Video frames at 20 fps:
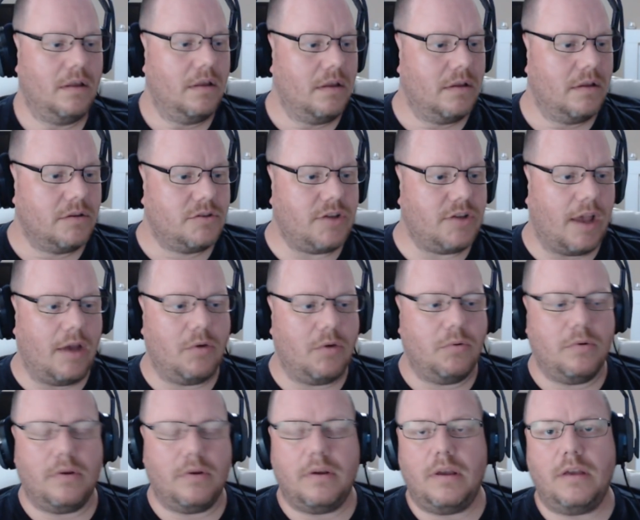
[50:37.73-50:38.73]

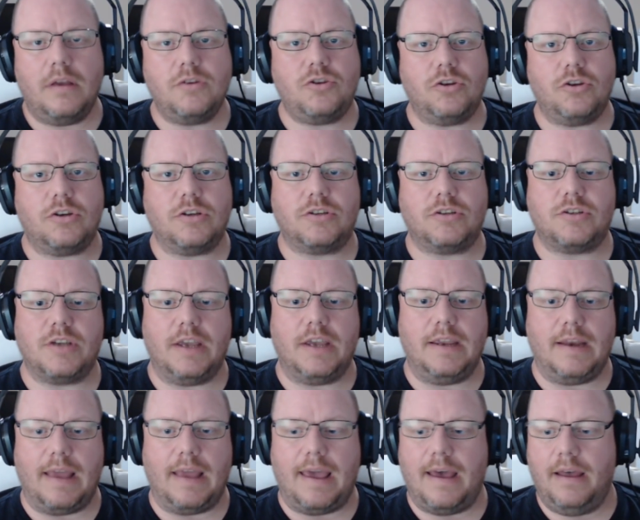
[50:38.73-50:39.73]
So, as you could see
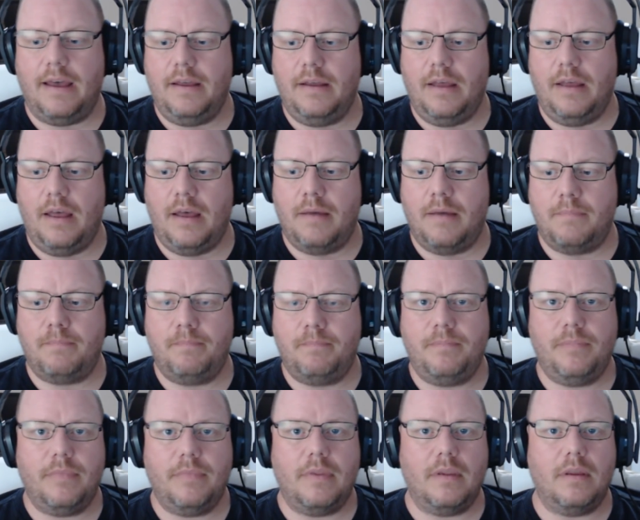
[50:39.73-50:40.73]
there,
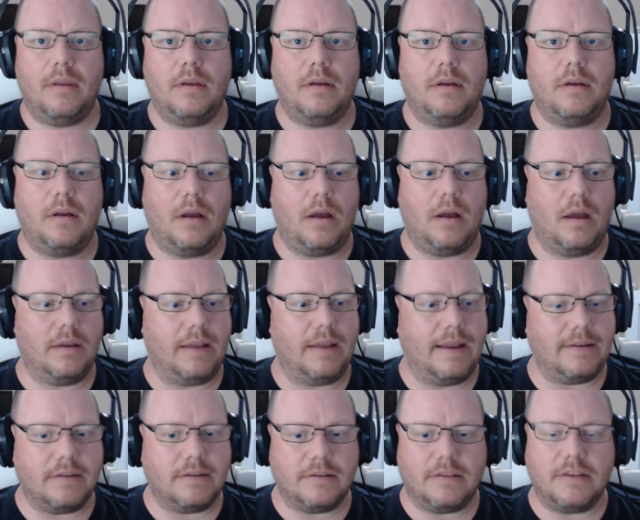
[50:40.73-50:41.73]
I'd
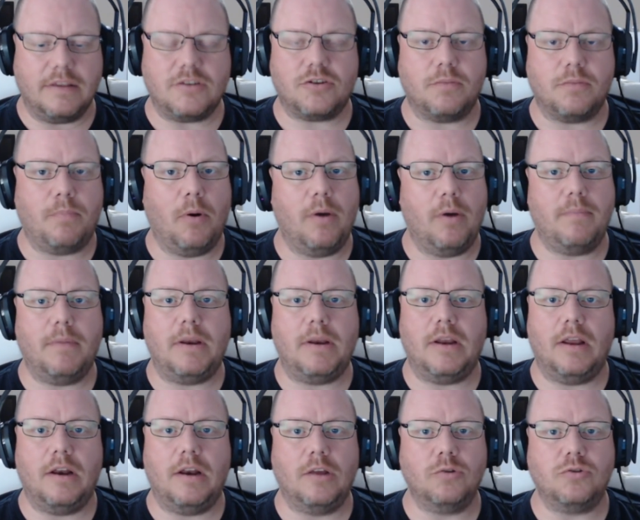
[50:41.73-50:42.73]
had the disappointment
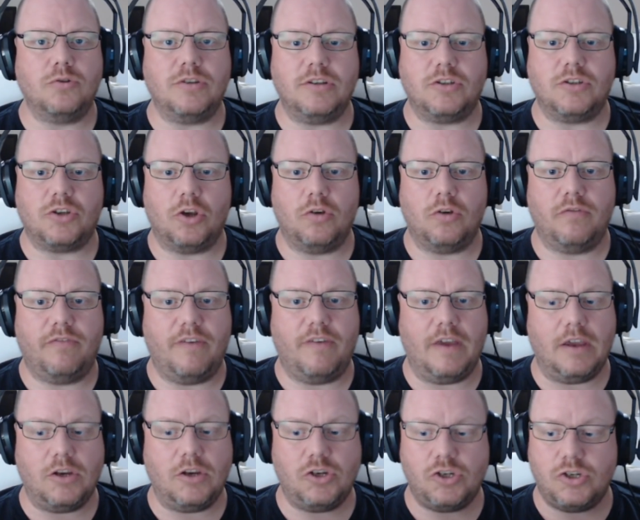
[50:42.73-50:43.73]
of losing 2
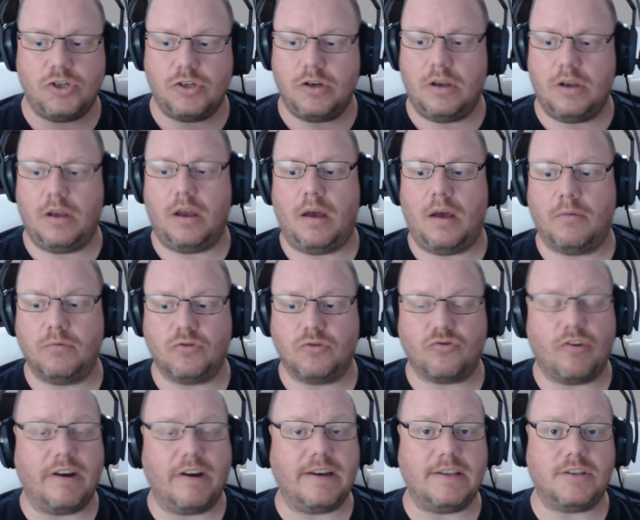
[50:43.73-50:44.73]
fish. I was
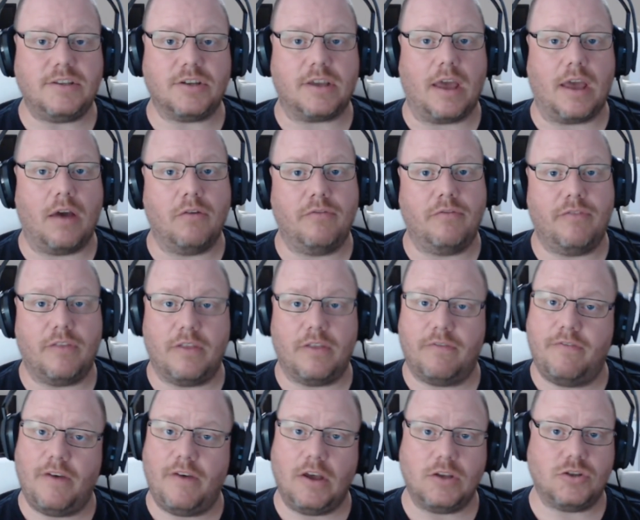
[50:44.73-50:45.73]
ready to go for the
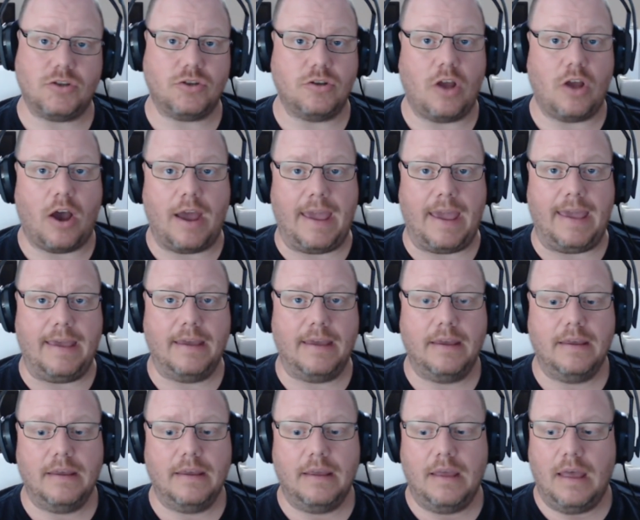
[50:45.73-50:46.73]
first night.
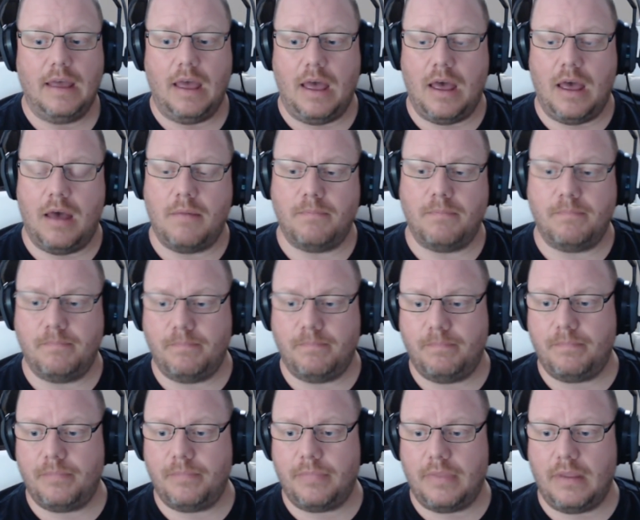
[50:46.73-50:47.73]
And
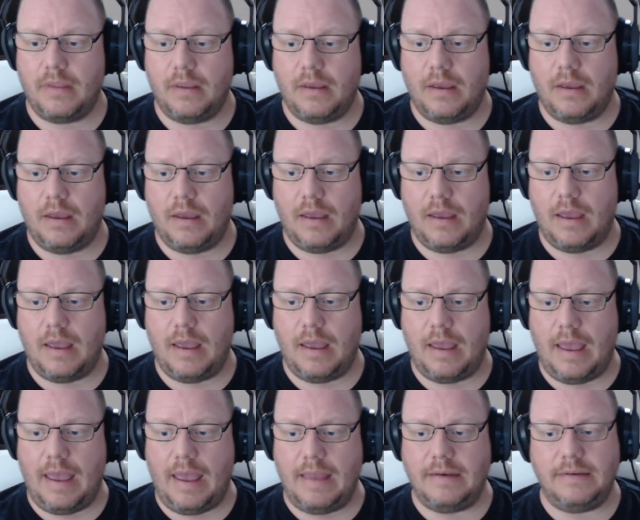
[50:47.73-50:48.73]

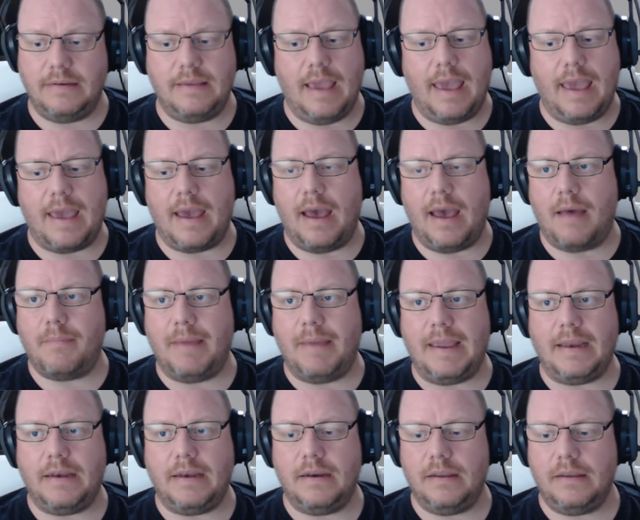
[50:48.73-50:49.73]
yeah, I
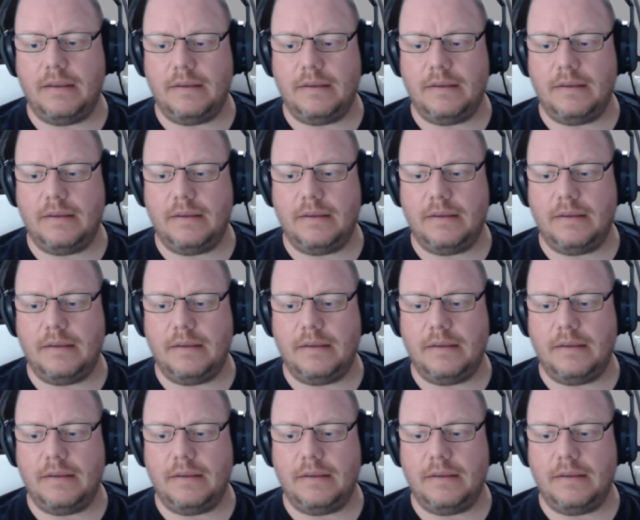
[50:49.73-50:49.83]
mean,